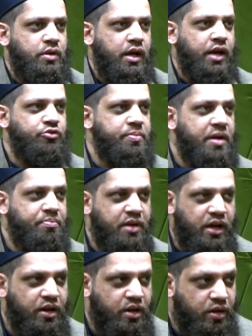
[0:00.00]
and
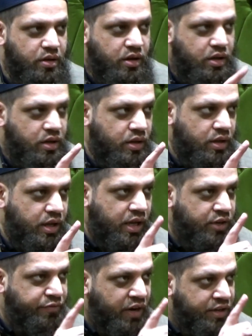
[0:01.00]
remember,
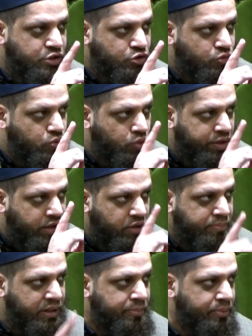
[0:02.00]
advice to all
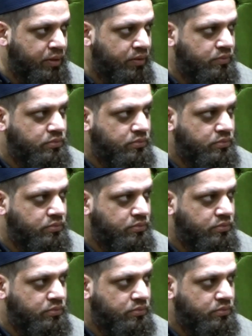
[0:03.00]
young people,